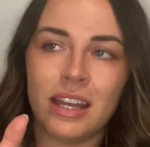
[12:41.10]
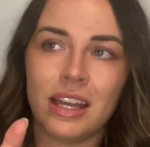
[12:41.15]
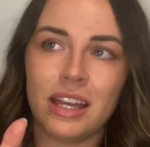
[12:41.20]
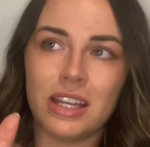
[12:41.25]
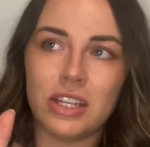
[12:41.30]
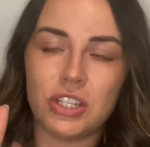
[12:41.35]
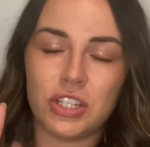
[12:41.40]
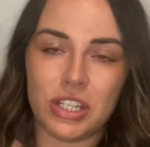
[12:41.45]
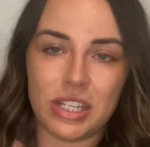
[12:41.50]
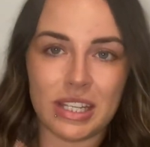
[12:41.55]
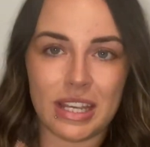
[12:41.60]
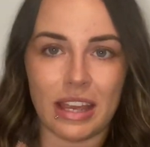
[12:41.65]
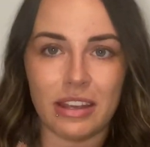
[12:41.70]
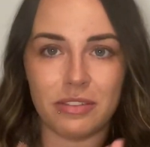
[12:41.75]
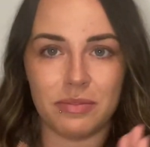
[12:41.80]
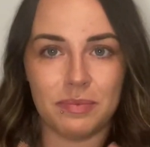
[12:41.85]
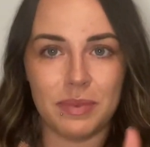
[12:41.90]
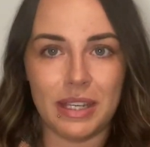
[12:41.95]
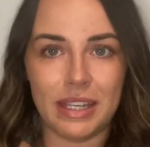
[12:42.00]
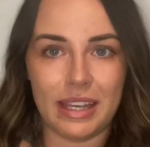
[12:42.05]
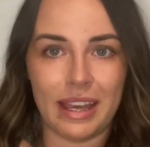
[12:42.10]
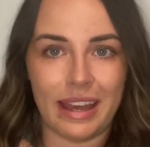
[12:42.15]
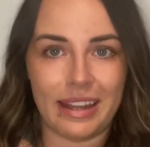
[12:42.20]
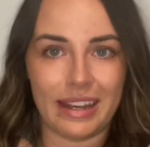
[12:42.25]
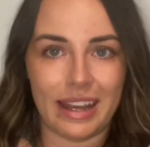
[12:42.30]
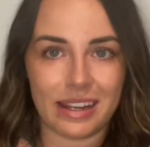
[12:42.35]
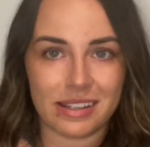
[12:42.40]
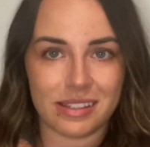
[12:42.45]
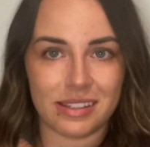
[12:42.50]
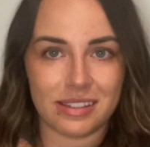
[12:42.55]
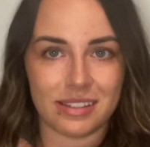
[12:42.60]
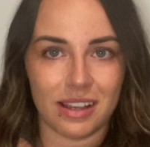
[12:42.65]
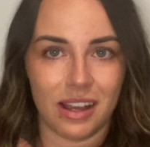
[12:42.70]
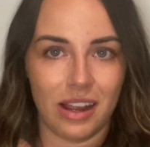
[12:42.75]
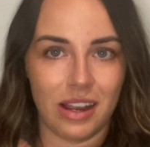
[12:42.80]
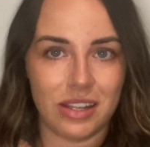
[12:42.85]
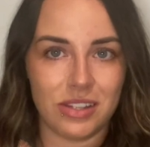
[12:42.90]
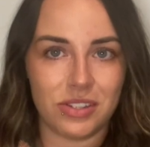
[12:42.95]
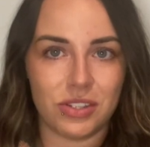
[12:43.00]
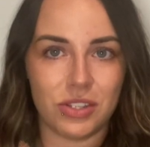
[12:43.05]
she gave me an
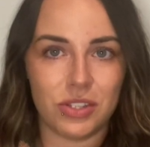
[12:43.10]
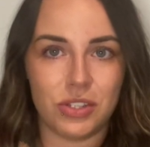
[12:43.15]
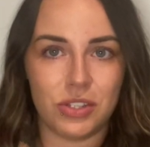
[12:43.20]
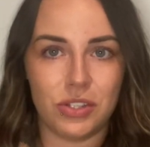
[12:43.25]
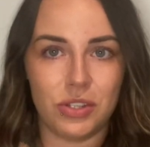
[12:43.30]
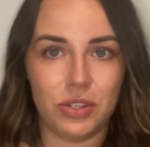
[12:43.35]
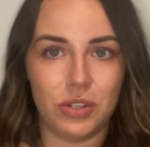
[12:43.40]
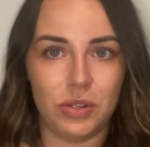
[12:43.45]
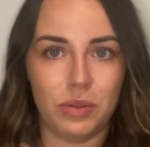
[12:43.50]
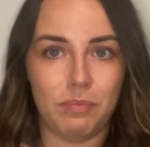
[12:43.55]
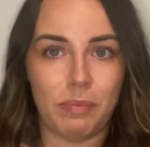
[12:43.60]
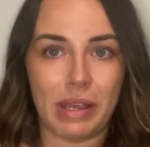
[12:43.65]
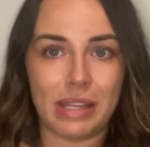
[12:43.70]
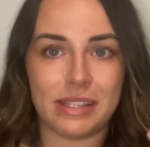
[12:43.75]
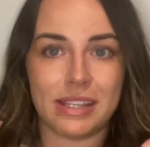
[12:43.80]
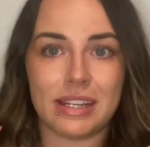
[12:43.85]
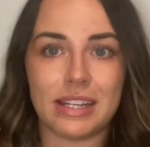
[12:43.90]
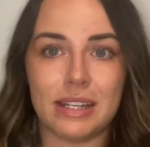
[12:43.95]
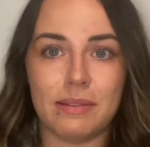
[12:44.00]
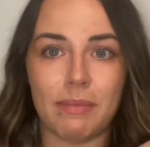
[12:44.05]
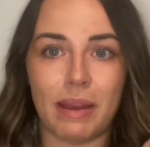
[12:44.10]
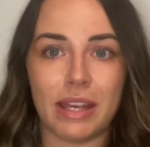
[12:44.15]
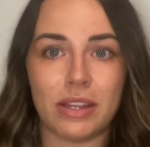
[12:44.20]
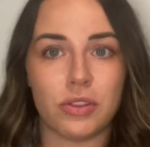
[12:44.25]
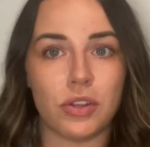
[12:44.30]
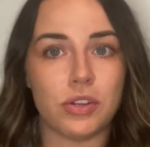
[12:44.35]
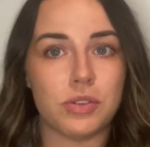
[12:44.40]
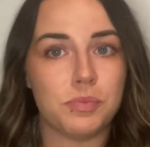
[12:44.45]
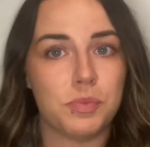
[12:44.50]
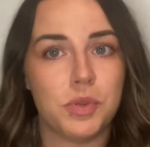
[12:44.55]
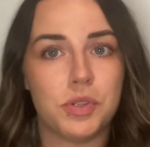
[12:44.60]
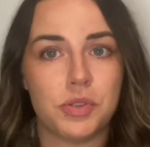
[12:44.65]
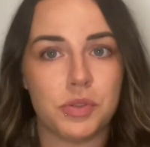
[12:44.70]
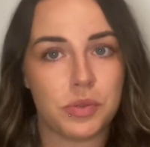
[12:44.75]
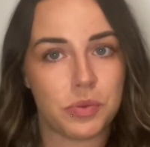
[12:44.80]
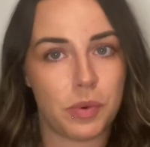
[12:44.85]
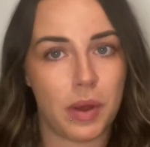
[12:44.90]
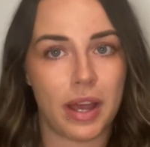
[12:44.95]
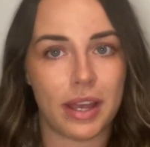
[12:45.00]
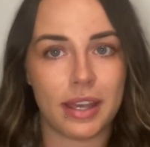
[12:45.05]
exercise to basically make those
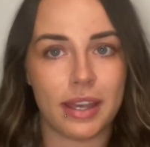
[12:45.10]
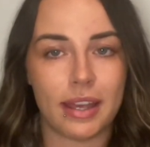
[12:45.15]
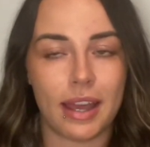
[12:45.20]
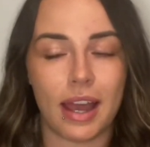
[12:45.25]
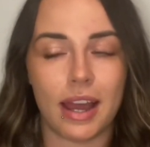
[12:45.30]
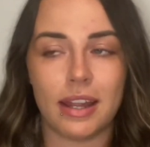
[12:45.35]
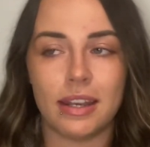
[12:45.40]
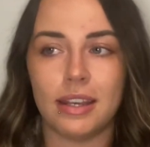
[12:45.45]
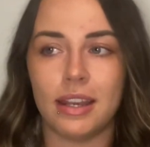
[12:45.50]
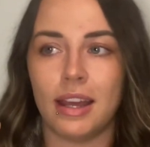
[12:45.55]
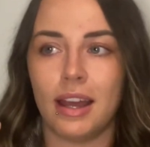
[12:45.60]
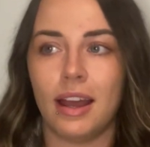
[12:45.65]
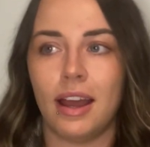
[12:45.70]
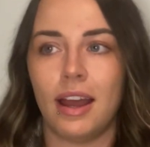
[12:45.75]
muscles work again,